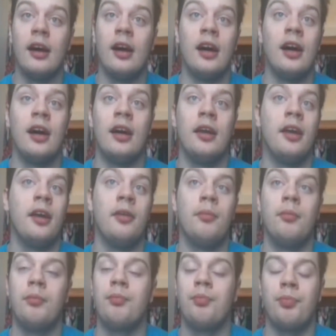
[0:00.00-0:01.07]
I
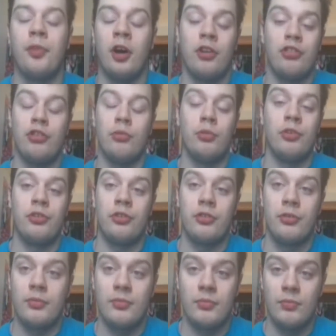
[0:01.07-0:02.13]
thought she
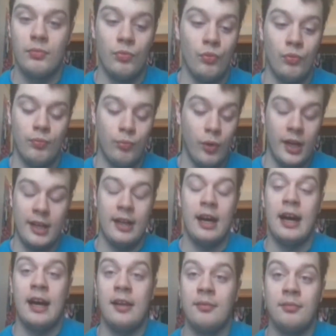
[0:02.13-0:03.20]
was wicked
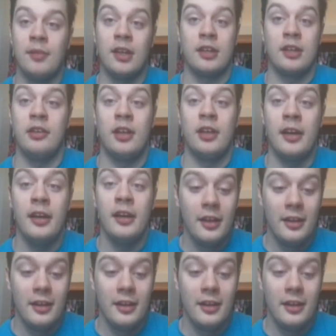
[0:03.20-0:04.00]
hot, I'm not gonna lie.